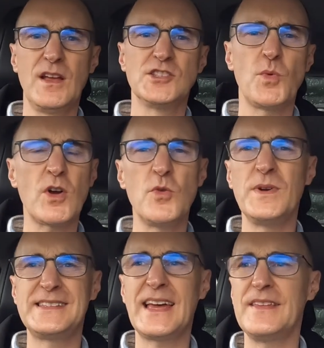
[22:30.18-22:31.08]
So what can
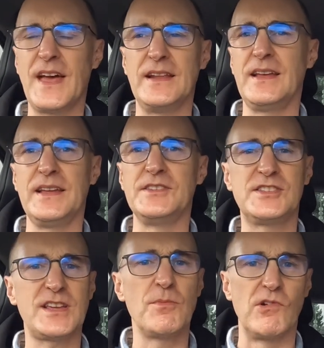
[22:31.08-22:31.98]
we say then in
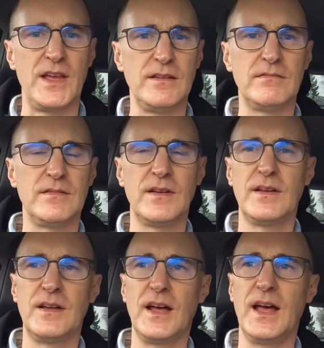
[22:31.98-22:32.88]
summary
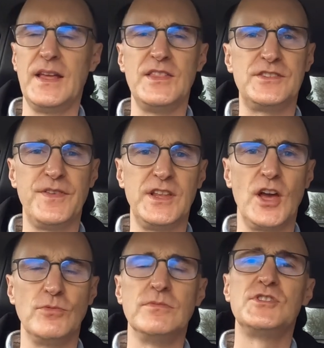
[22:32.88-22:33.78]
in this
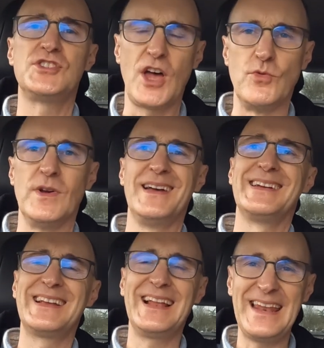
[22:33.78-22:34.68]
video? So
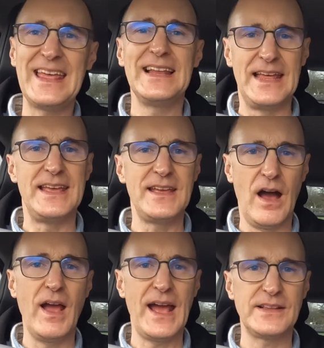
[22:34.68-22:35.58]
clearly
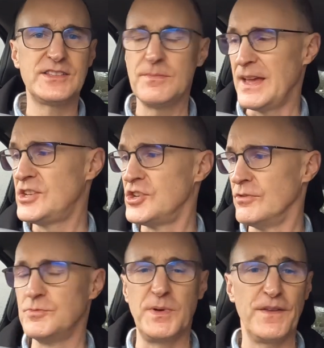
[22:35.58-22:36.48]
I had some
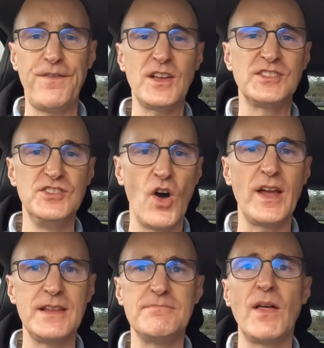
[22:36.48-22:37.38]
issues, but the first
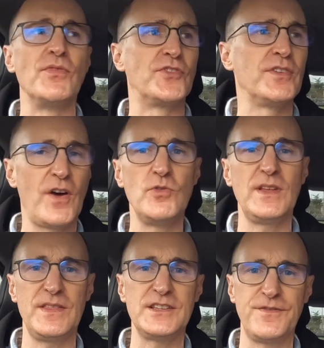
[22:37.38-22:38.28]
9 months of
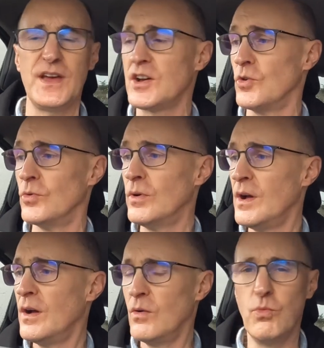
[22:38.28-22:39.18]
owning this vehicle
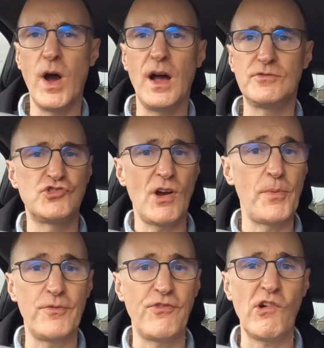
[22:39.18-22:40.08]
were
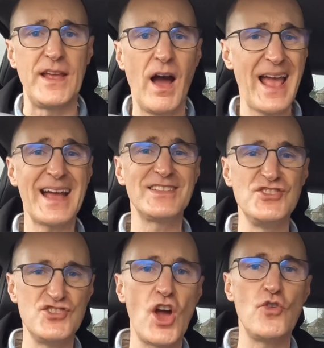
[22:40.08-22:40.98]
trouble-free. I had
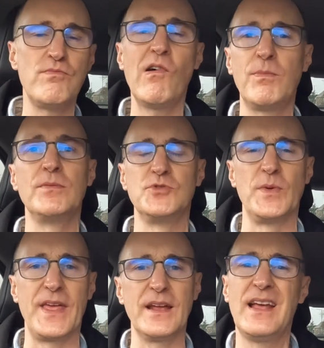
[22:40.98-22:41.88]
no problems
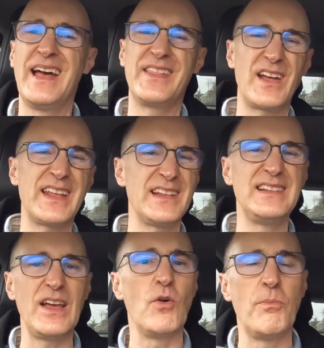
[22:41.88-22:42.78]
with it, and then I had a
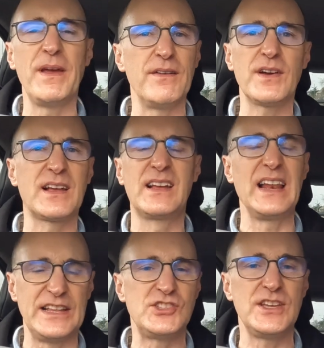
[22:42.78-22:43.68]
little bit of a
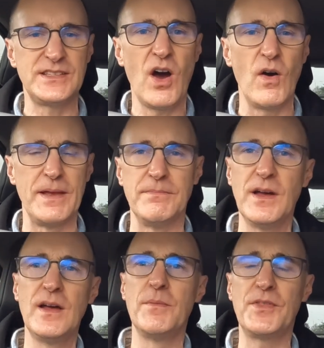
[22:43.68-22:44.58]
glitchy time,
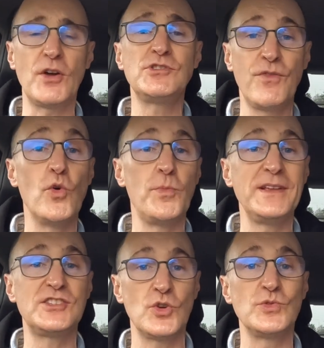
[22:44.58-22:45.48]
but those have all
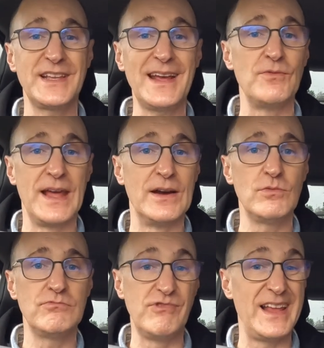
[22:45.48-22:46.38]
been sorted out now,
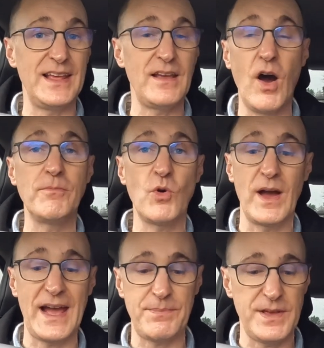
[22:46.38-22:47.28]
really. I'm
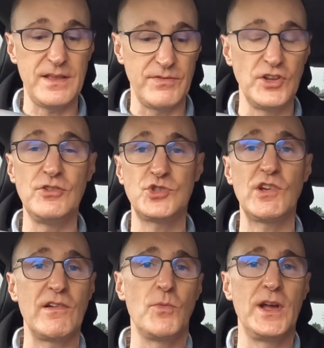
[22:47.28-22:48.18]
quite happy. The new
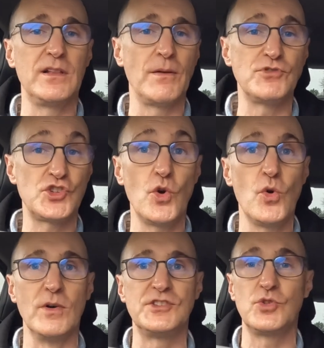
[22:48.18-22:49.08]
steering wheel, I'm
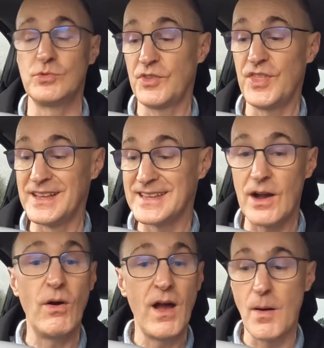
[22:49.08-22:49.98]
sure, has sorted things
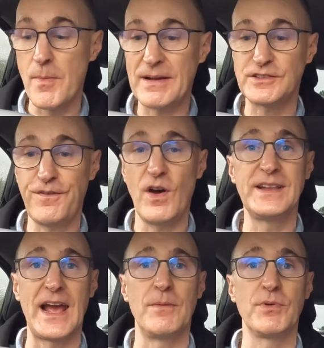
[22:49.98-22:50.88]
out. I'm about to find
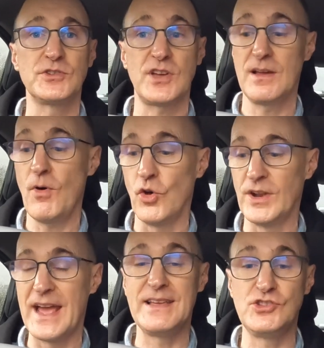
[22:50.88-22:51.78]
out because I am on
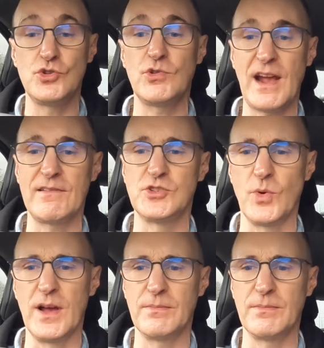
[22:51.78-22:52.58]
a dual carriageway.